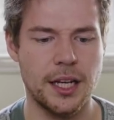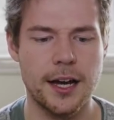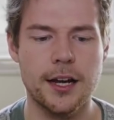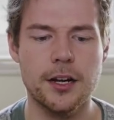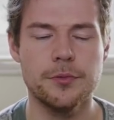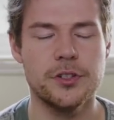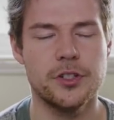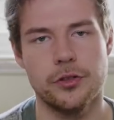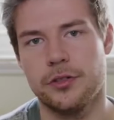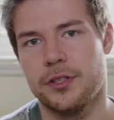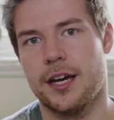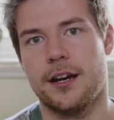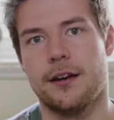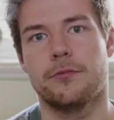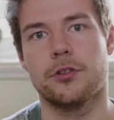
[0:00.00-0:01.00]
how do we do
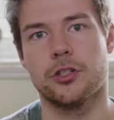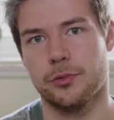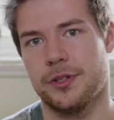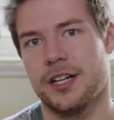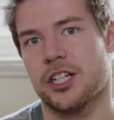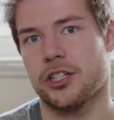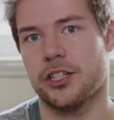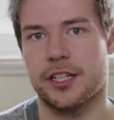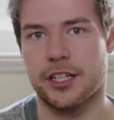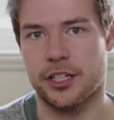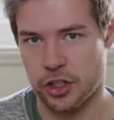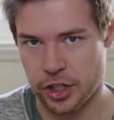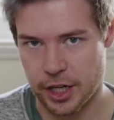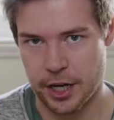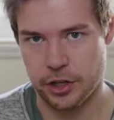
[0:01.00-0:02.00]
that and what do we actually need
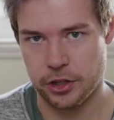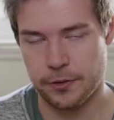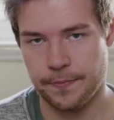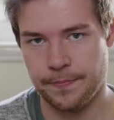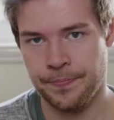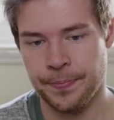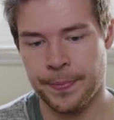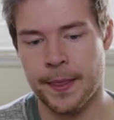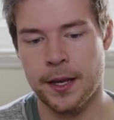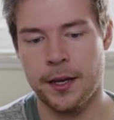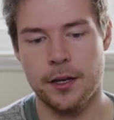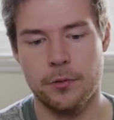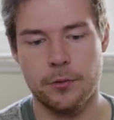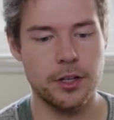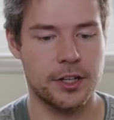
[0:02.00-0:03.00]
to change?
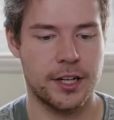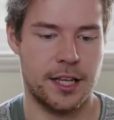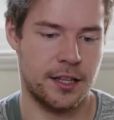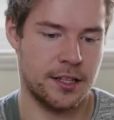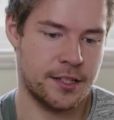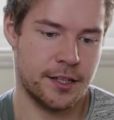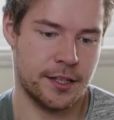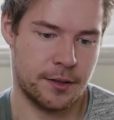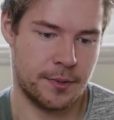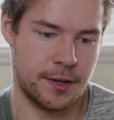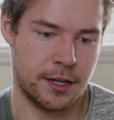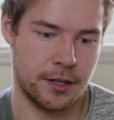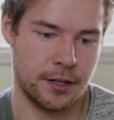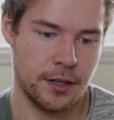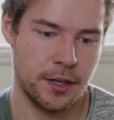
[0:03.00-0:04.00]
Well, okay, let's think
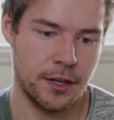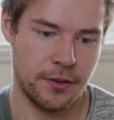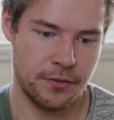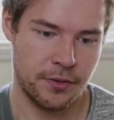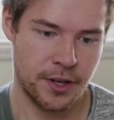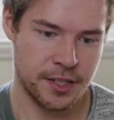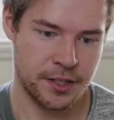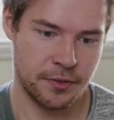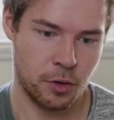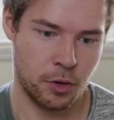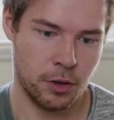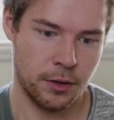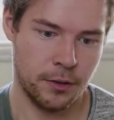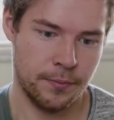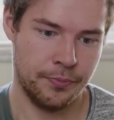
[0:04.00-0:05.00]
about it. First of
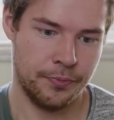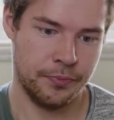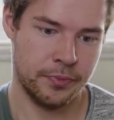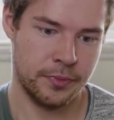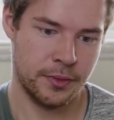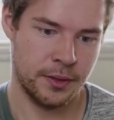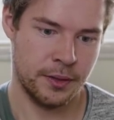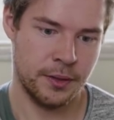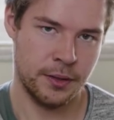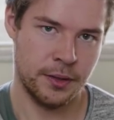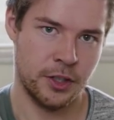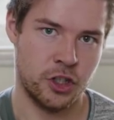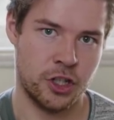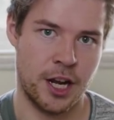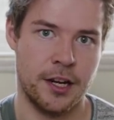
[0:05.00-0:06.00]
all,
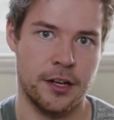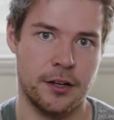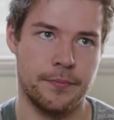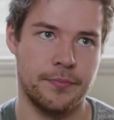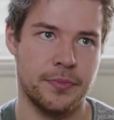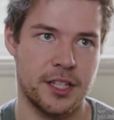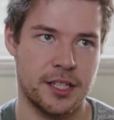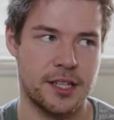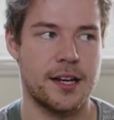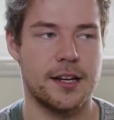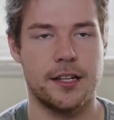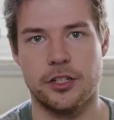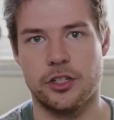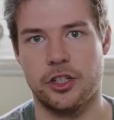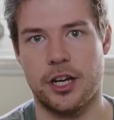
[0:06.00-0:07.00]
the shader, does that
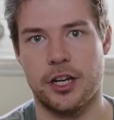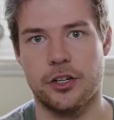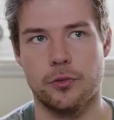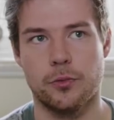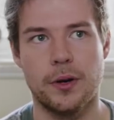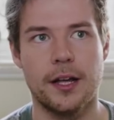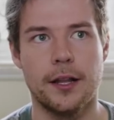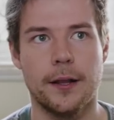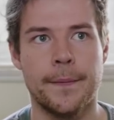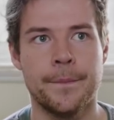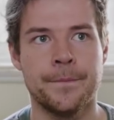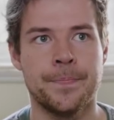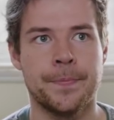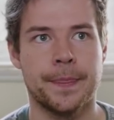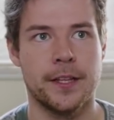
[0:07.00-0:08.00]
need to change? Well,
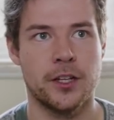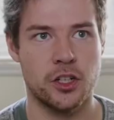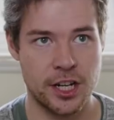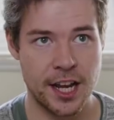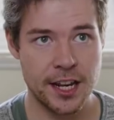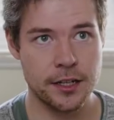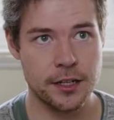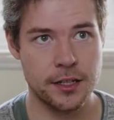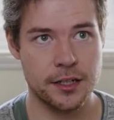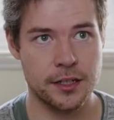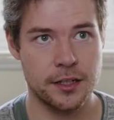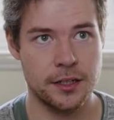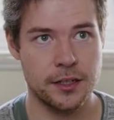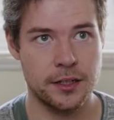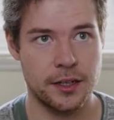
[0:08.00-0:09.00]
the
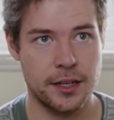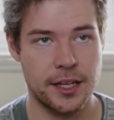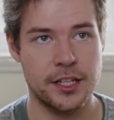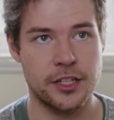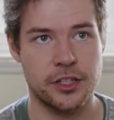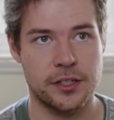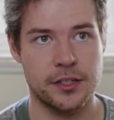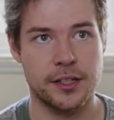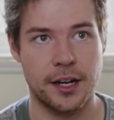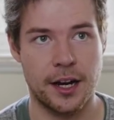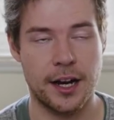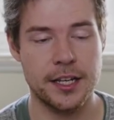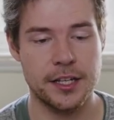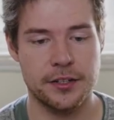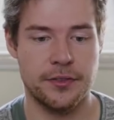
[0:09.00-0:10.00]
shader is
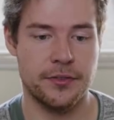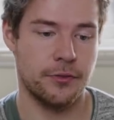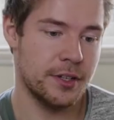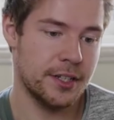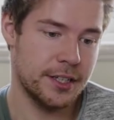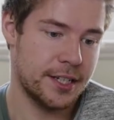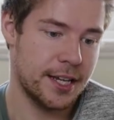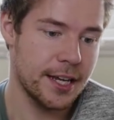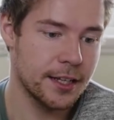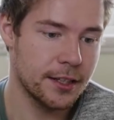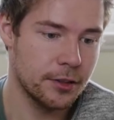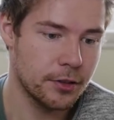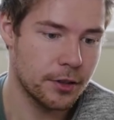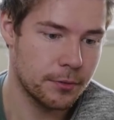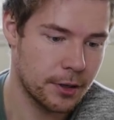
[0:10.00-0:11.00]
kind of, if we take a
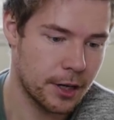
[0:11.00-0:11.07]
look at